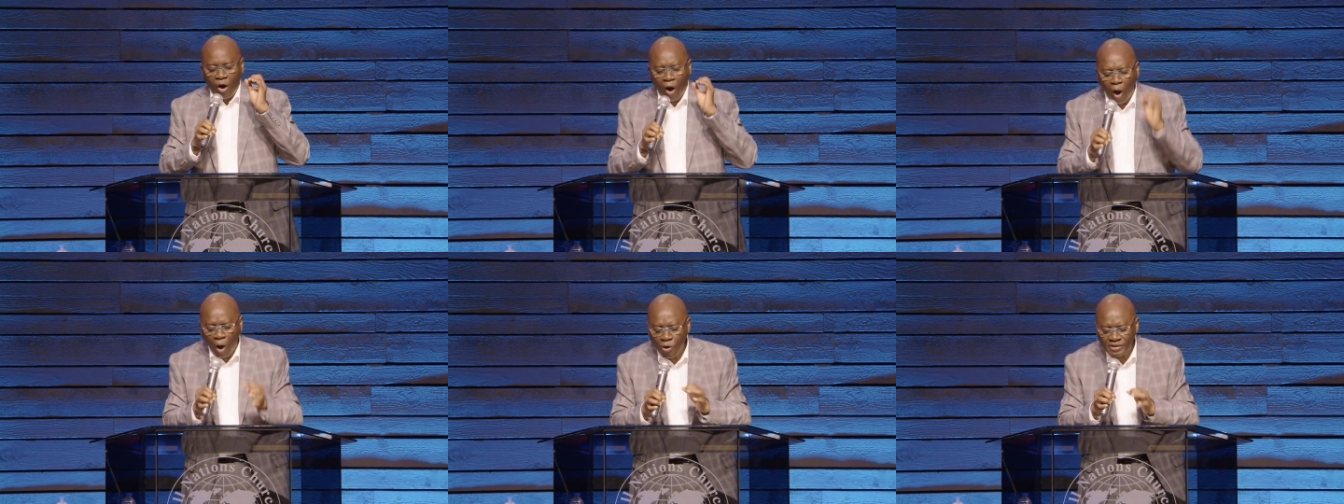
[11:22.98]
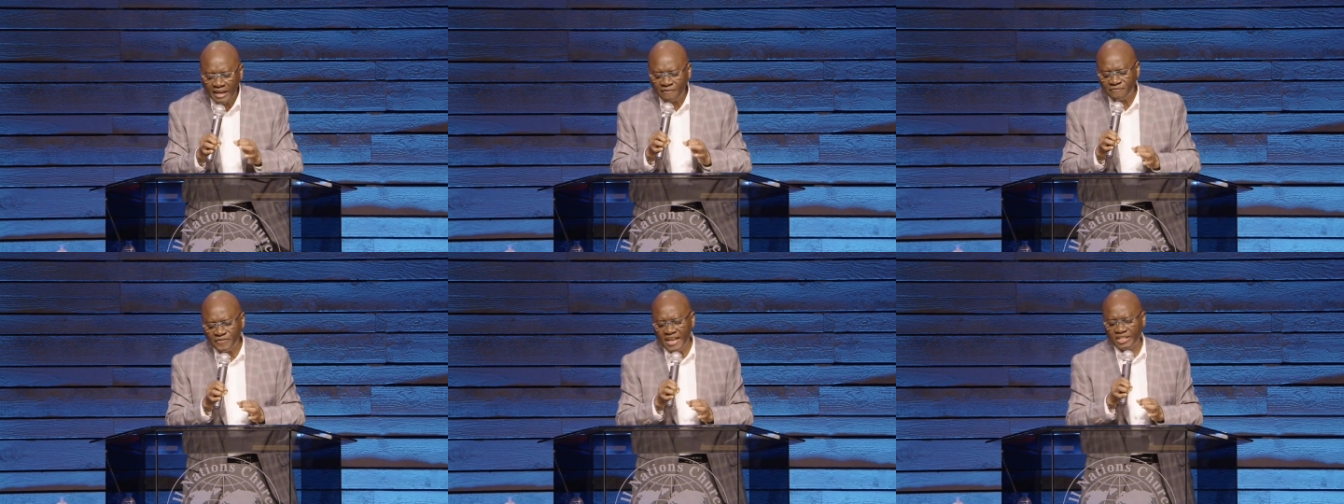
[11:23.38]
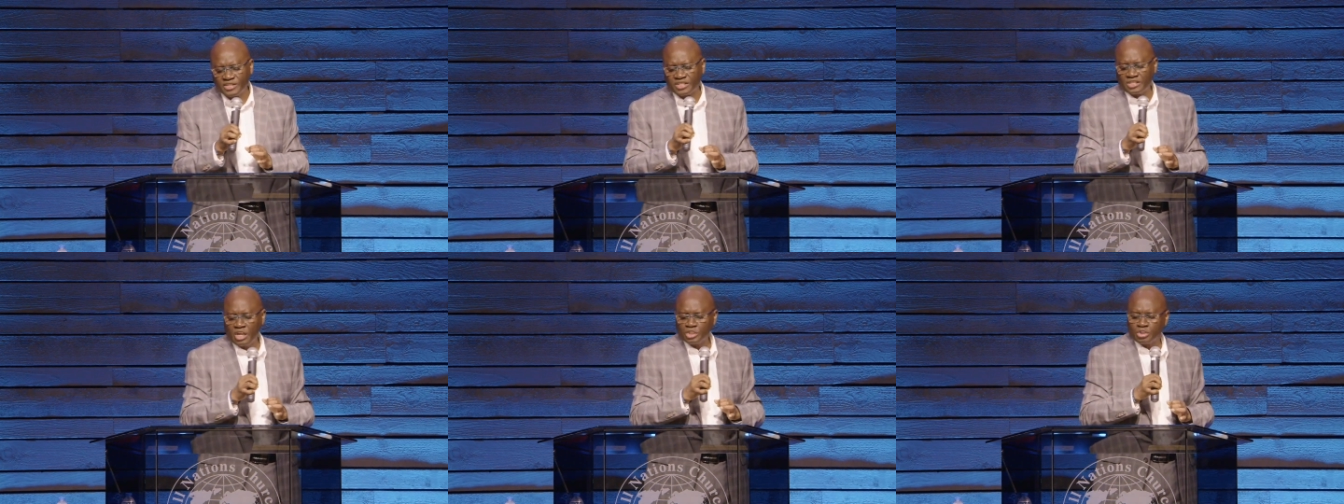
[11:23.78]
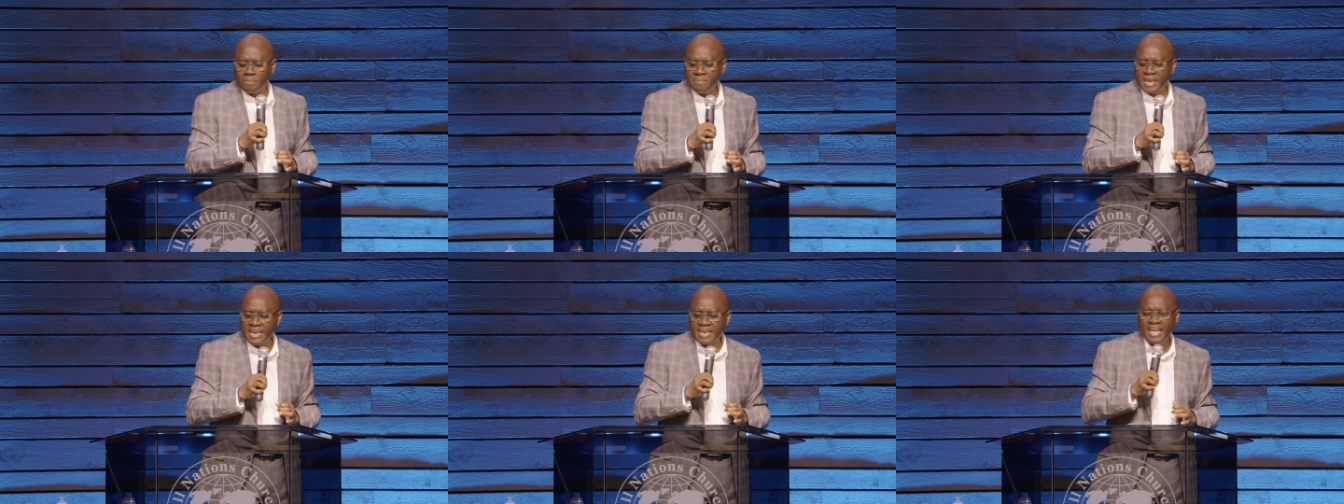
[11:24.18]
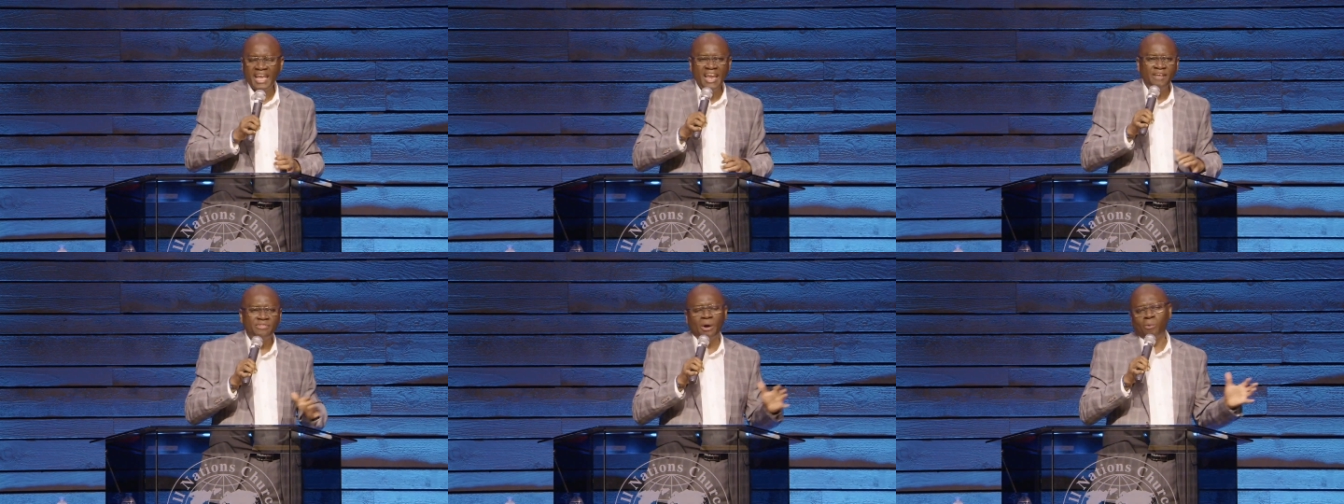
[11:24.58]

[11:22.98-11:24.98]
hold a feast to me in